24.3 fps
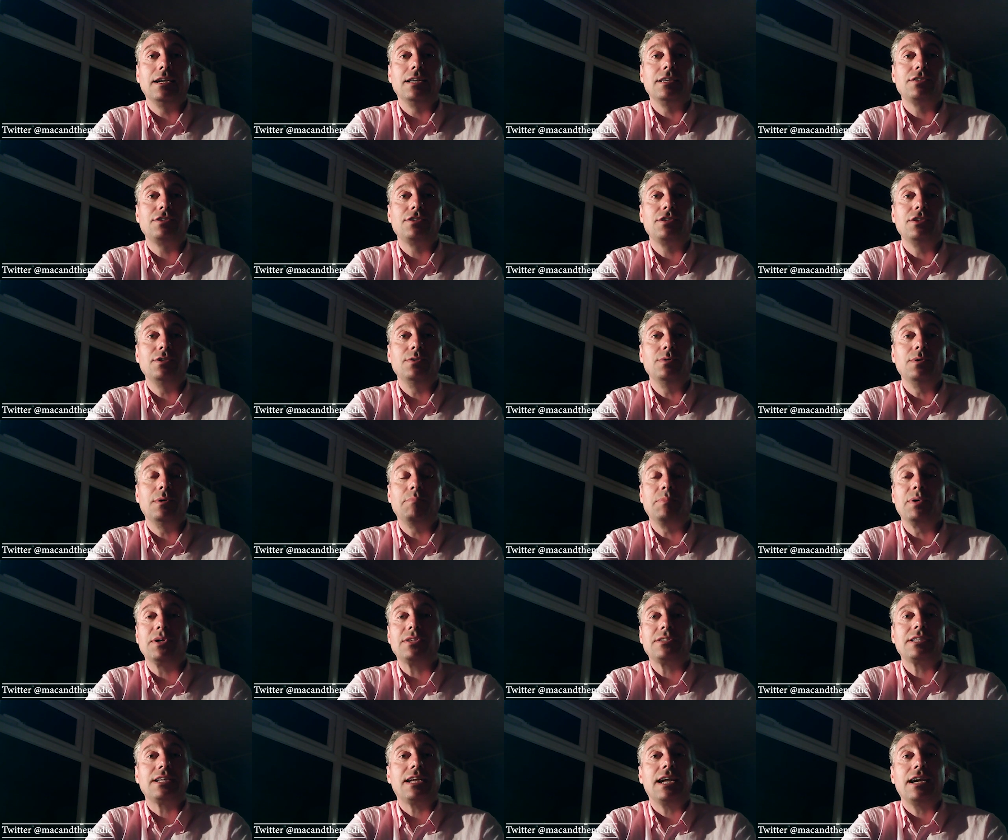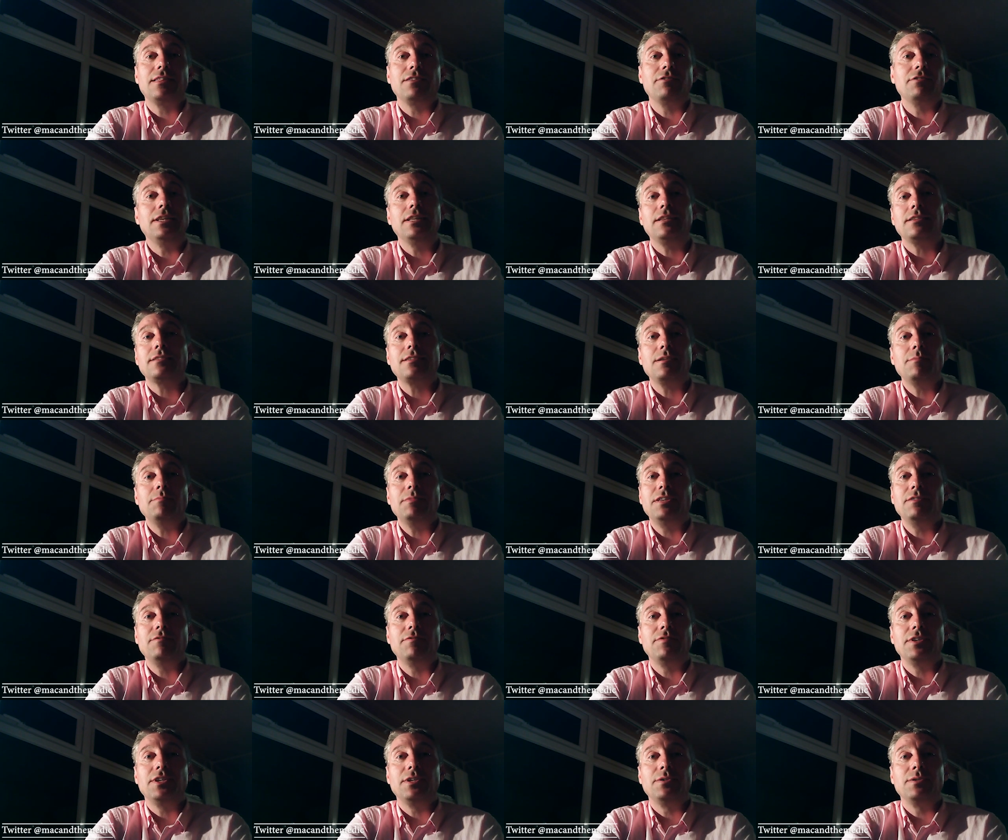to put together a little
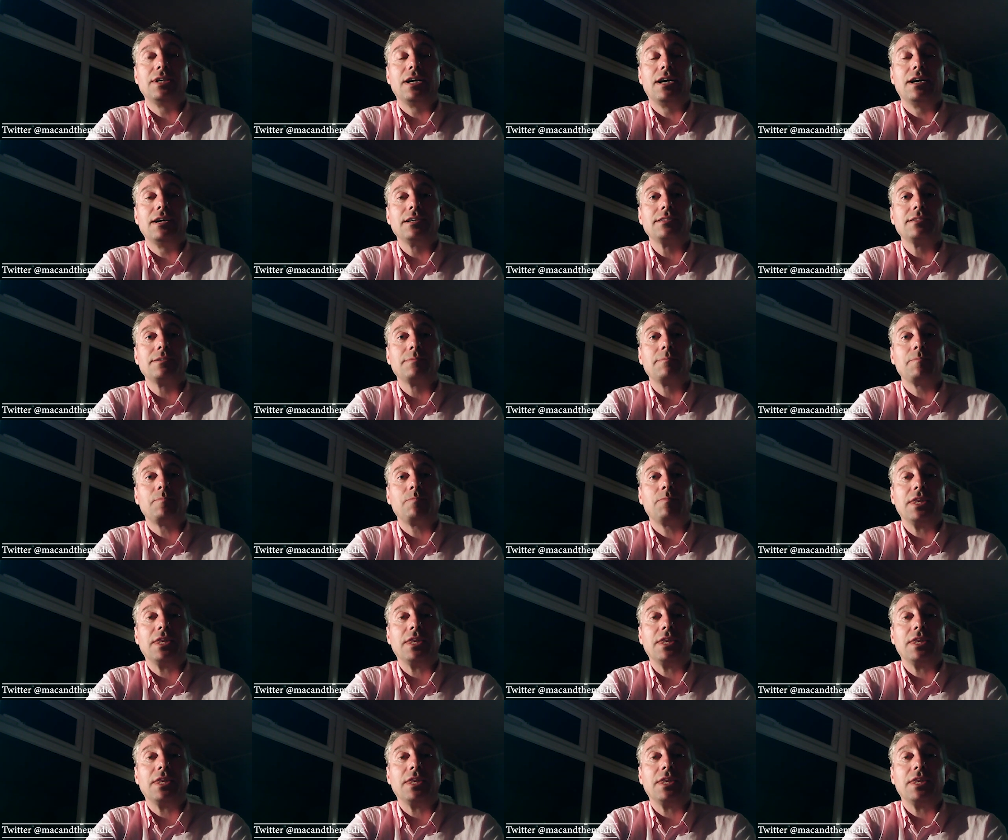something for you guys.